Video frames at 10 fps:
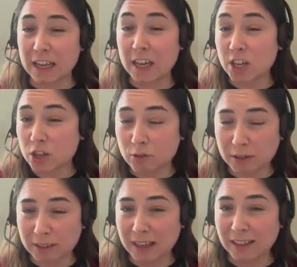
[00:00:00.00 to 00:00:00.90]

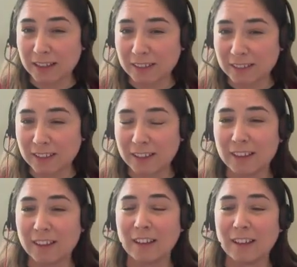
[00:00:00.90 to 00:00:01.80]
issue in that.
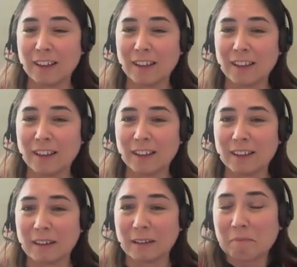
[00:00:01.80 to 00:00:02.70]

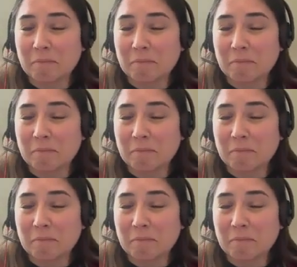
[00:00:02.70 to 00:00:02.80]
Uh,